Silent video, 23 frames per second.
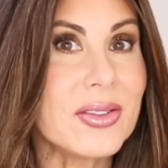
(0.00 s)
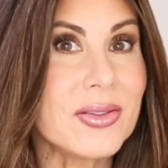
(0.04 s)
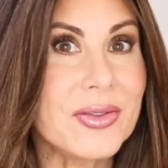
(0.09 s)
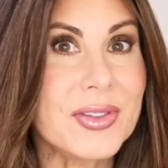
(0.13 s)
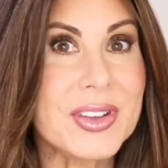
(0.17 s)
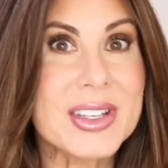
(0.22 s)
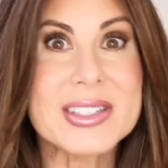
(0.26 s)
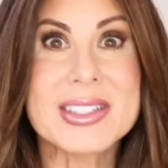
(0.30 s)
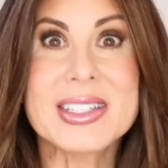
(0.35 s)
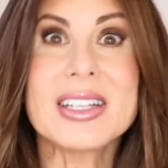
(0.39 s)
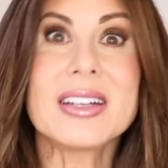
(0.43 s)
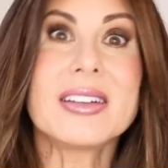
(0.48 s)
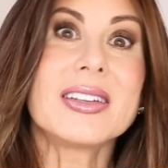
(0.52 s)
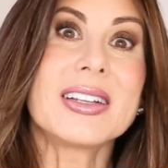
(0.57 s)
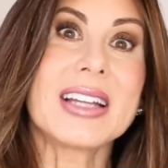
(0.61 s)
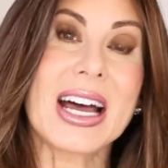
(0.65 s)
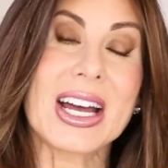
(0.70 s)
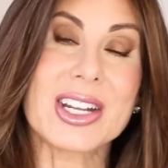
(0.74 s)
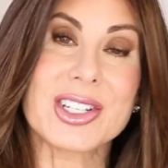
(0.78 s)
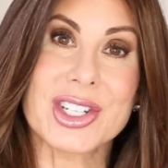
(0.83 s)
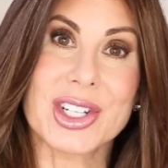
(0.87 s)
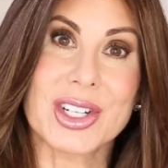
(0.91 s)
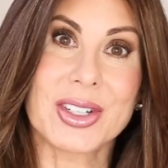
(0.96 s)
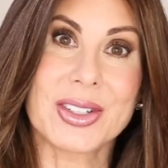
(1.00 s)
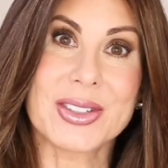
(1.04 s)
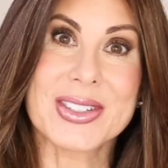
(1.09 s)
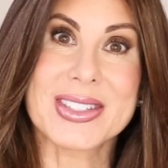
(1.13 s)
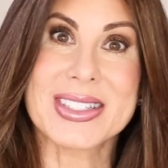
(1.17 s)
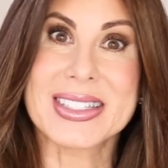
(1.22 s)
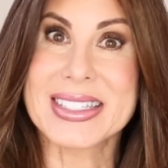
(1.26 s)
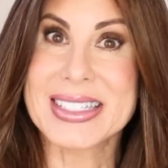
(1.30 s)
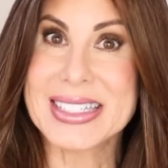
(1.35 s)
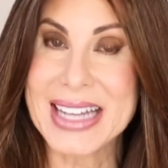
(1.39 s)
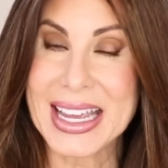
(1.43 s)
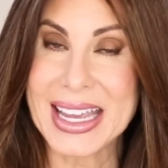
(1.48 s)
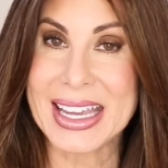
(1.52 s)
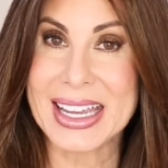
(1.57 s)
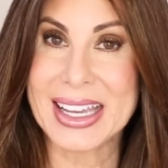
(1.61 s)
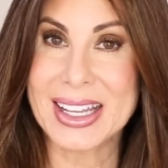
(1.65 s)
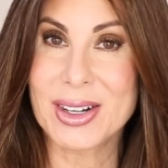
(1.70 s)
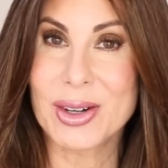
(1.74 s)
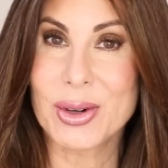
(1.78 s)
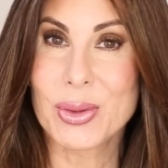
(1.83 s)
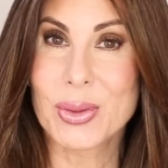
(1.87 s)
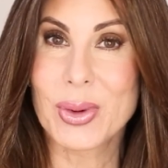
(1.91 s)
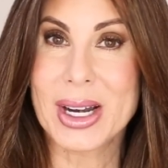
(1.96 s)
physiological
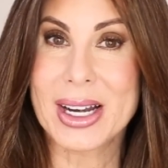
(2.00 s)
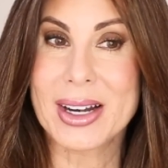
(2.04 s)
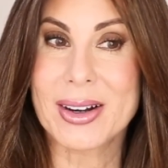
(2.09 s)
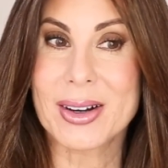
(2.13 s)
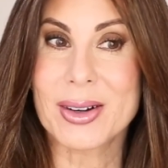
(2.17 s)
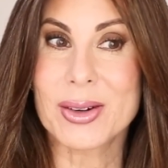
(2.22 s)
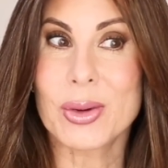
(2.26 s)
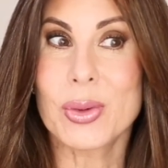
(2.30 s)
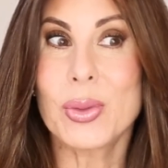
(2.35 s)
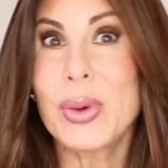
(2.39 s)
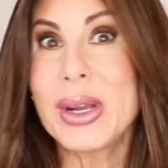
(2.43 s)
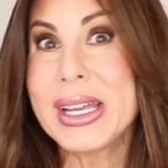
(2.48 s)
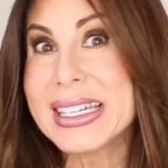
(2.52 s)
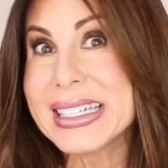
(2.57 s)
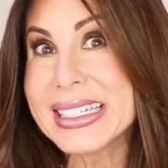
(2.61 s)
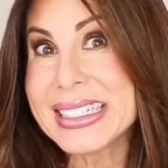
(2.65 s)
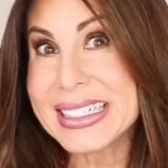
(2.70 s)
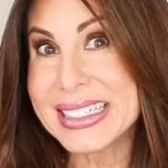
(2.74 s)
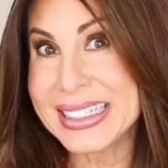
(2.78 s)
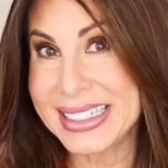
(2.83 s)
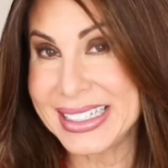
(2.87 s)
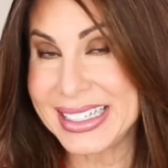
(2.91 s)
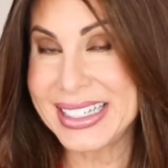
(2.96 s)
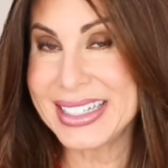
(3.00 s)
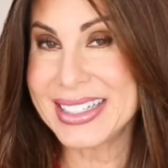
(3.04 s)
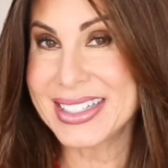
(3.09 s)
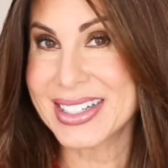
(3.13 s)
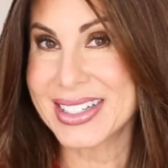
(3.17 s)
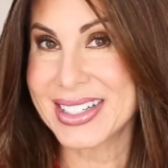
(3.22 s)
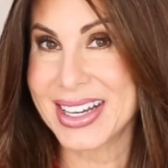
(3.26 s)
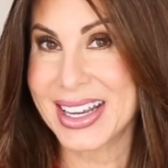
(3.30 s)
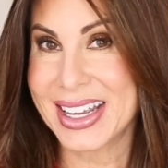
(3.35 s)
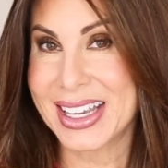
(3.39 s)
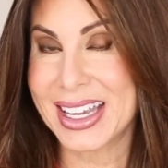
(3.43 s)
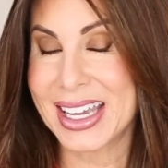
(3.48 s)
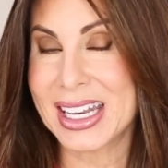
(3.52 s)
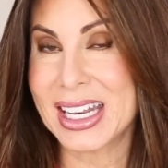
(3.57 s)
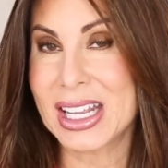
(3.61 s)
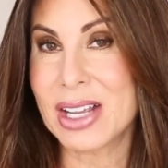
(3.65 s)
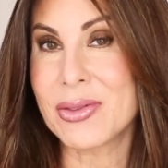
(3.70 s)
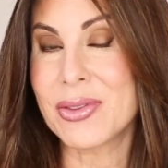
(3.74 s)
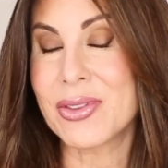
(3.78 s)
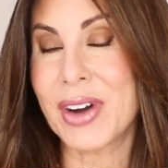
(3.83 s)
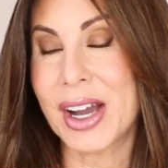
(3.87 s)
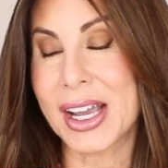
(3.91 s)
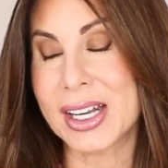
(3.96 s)
state where we didn't need to take
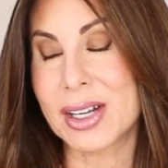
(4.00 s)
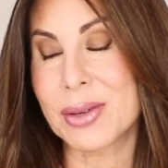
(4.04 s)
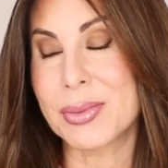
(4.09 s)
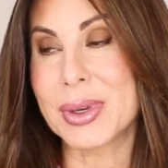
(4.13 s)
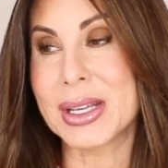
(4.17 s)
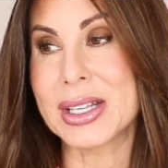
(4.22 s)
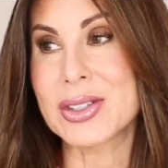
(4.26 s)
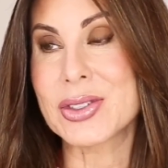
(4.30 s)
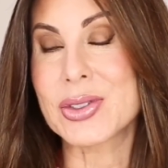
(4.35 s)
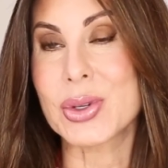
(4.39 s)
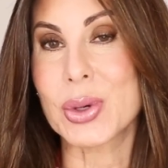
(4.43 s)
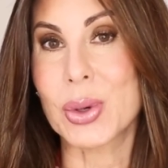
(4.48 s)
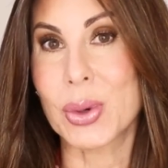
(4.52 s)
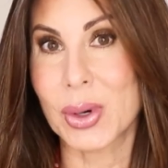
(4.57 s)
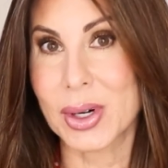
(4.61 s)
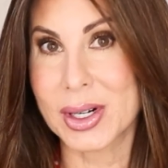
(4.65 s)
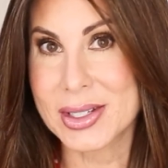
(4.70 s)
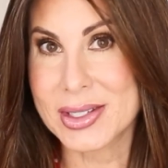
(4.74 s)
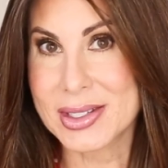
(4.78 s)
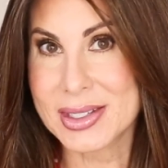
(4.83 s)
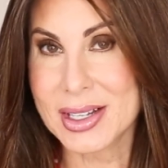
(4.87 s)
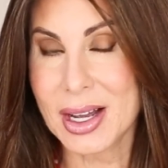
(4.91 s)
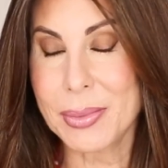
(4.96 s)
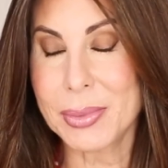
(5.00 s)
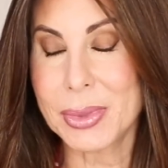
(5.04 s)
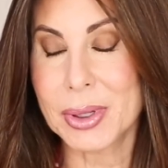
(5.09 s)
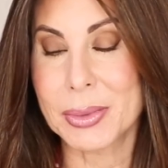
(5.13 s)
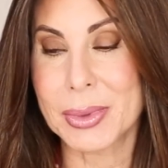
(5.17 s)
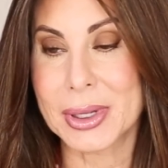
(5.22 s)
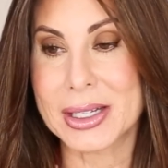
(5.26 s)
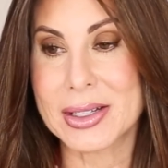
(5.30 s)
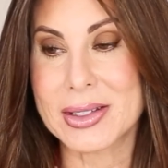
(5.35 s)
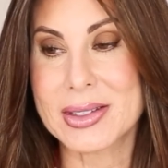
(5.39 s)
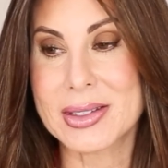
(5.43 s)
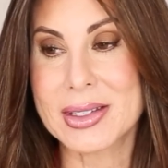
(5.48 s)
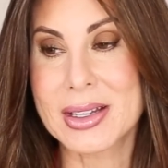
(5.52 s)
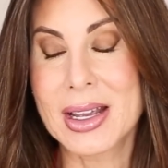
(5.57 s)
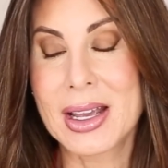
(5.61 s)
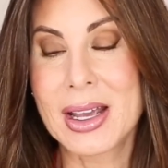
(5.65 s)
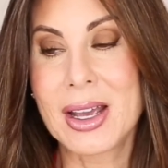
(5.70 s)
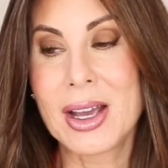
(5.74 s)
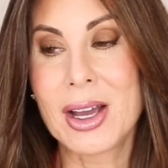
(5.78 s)
any vitamins or supplements.